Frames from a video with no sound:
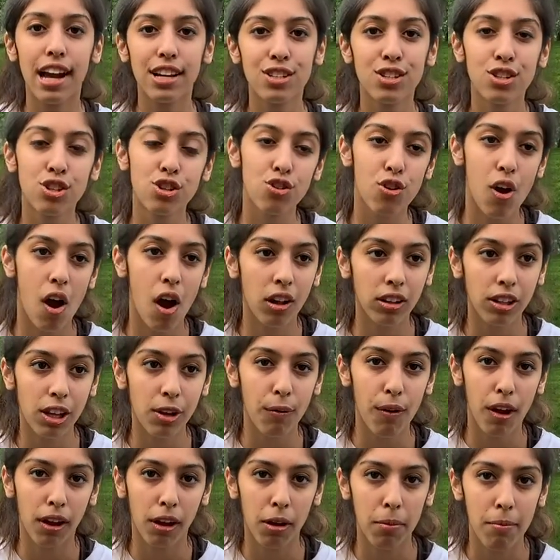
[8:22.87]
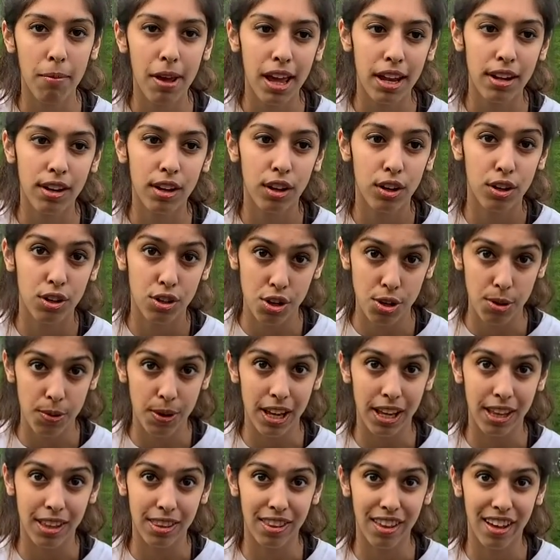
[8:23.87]
I strongly recommend
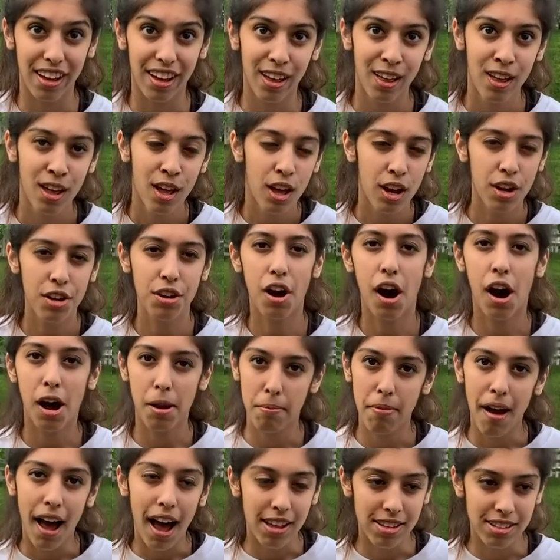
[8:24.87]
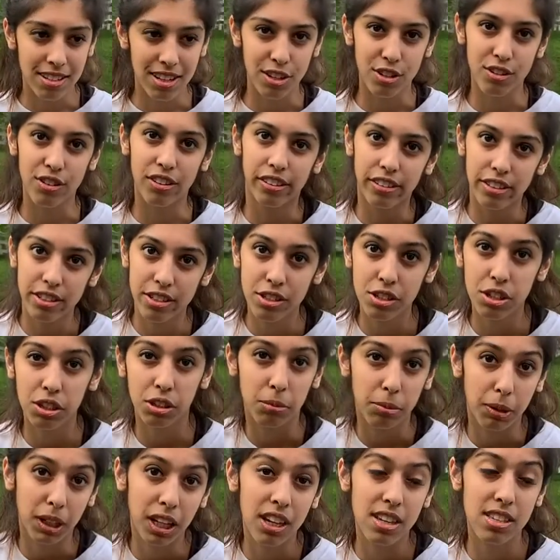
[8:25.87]
doing the non-basket drills too,
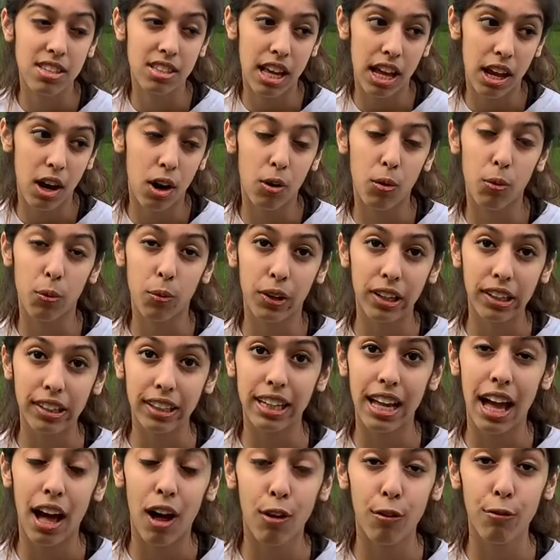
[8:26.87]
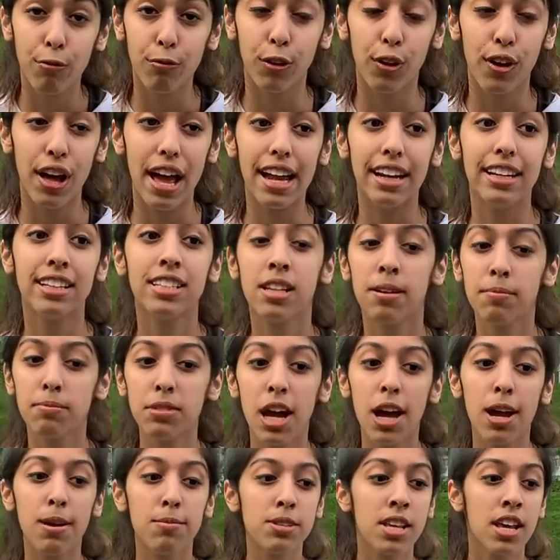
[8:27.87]
because they are really helpful, and
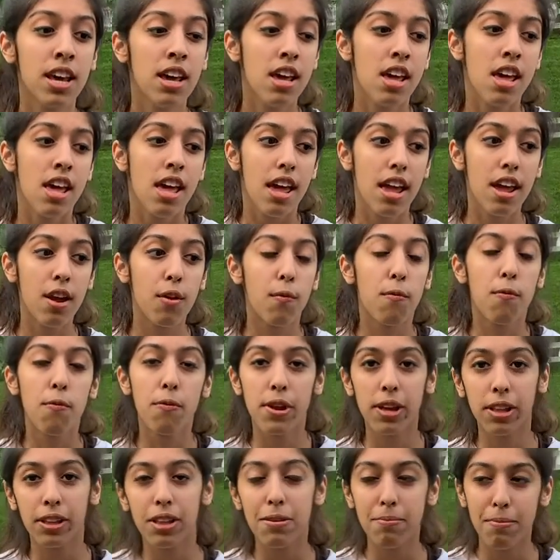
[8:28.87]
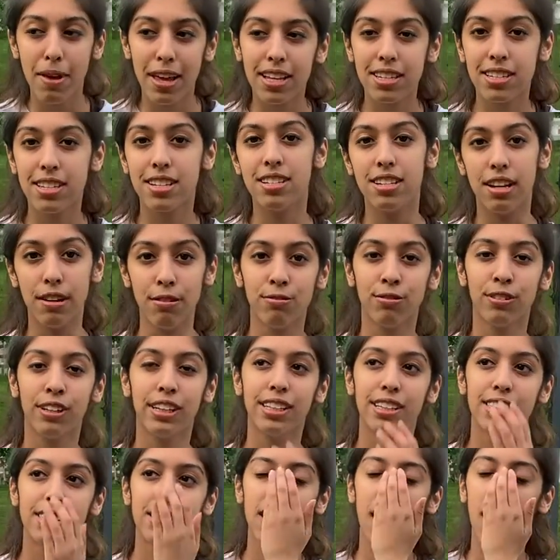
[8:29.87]
sometimes it really makes a
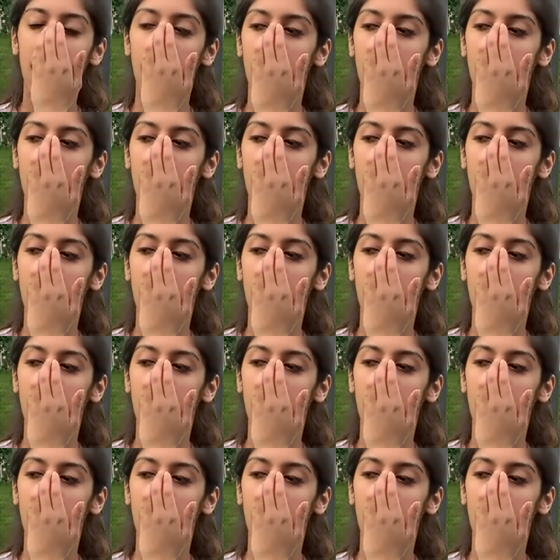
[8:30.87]
difference